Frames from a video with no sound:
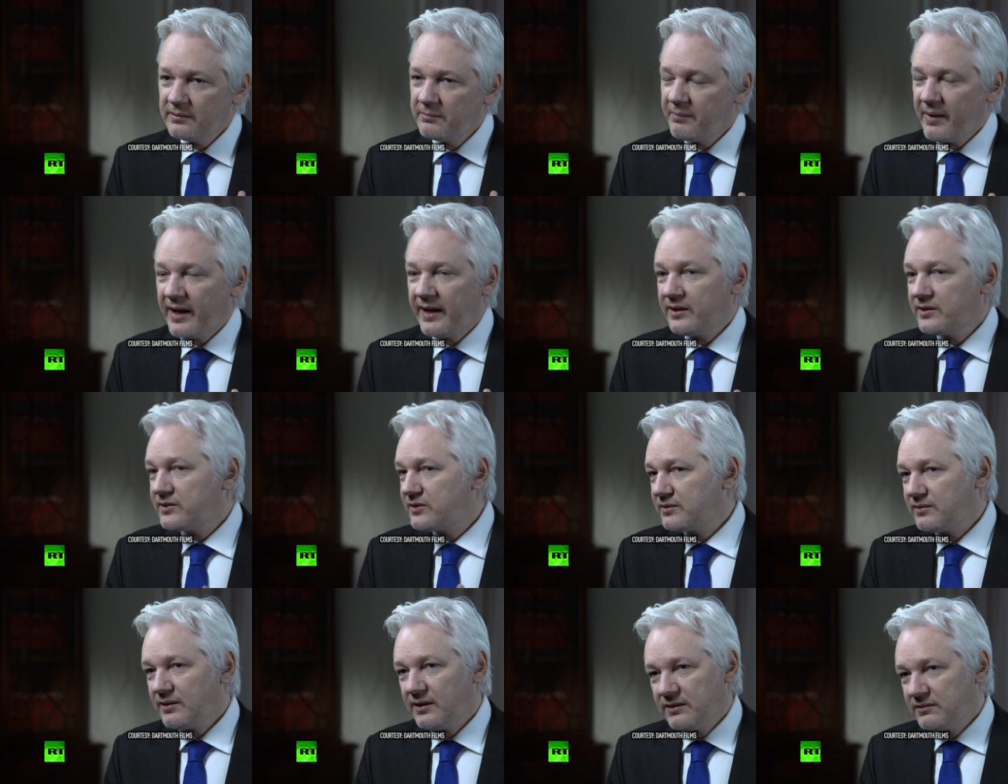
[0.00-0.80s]

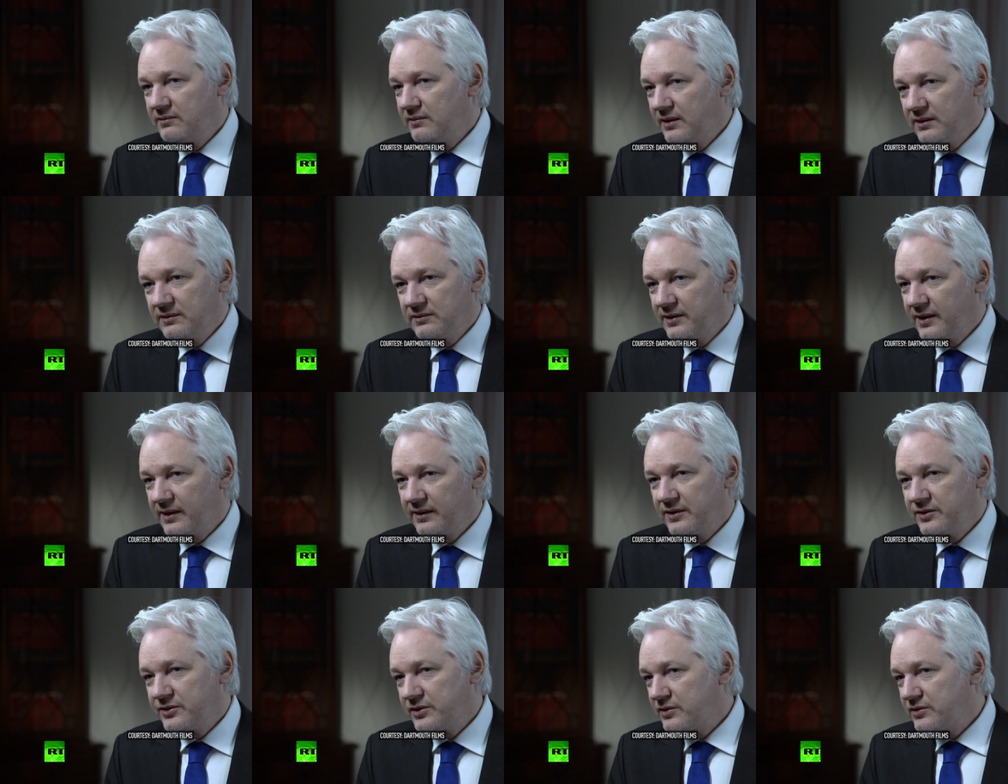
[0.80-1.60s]
banks,
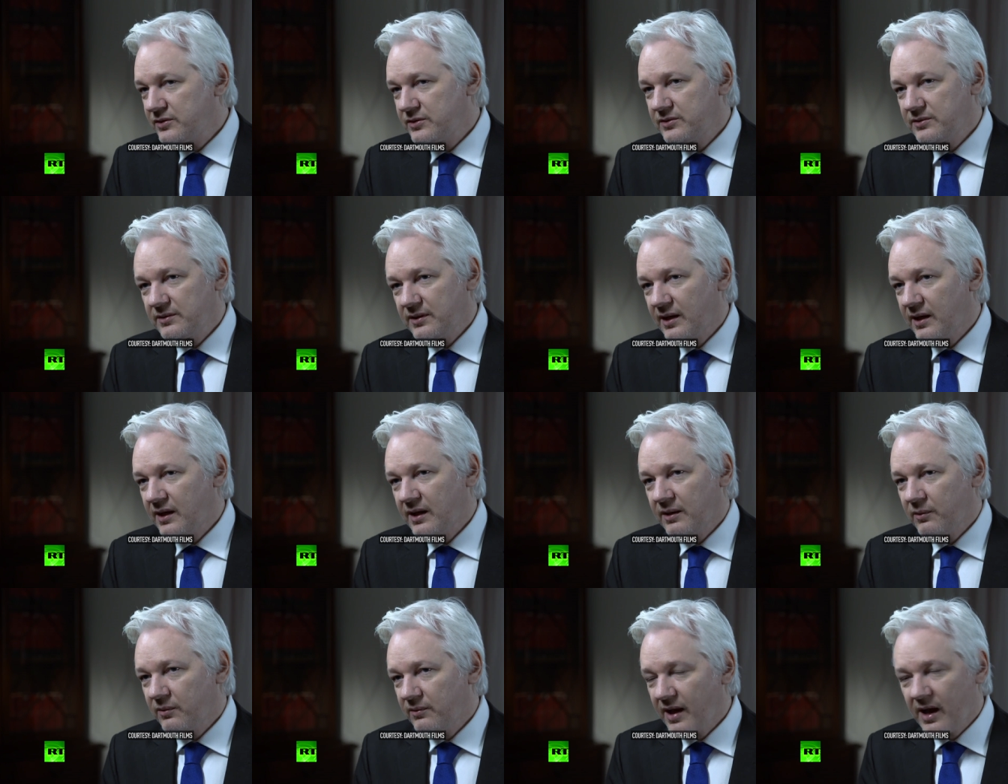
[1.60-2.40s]
intelligence,
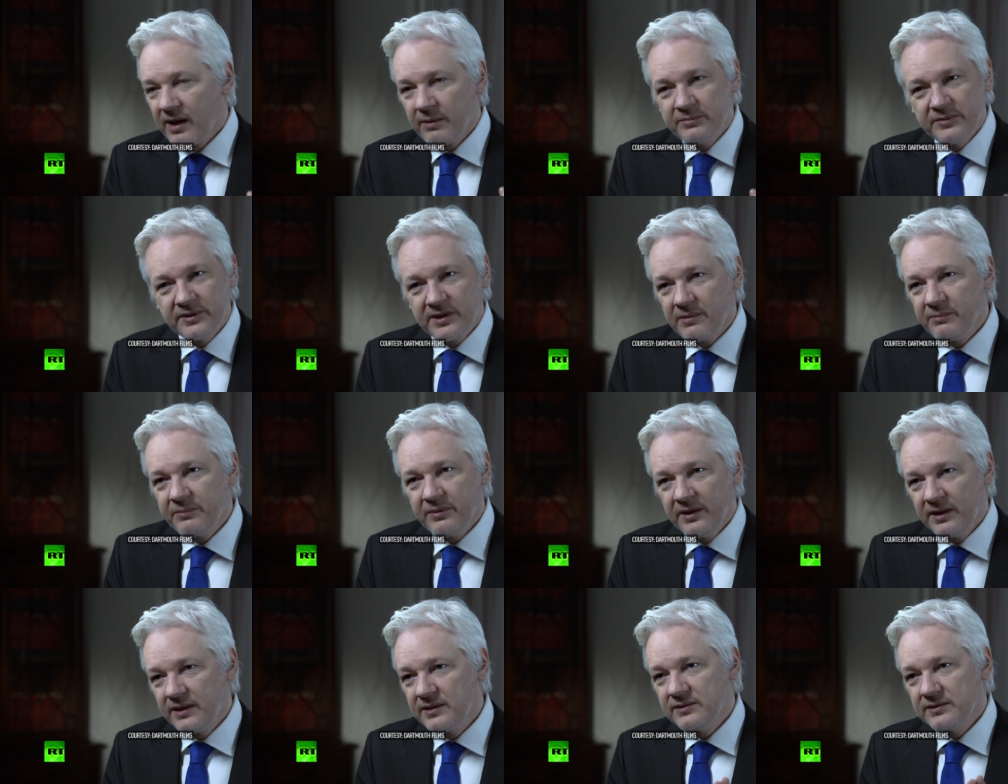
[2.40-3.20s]
arms
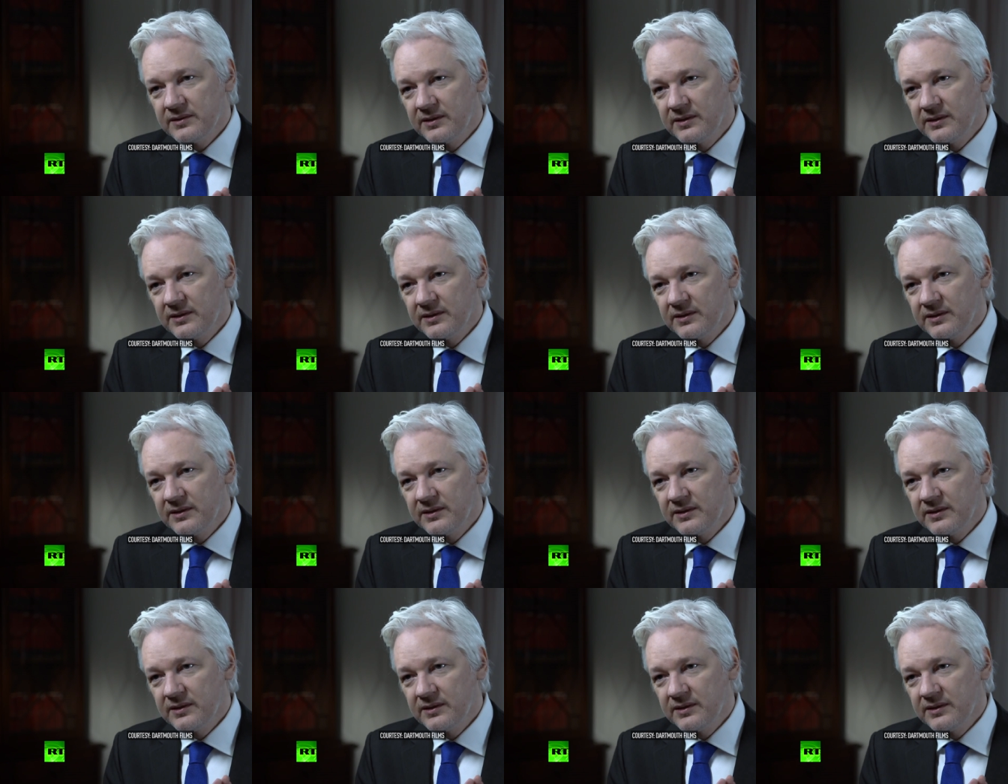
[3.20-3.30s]
companies,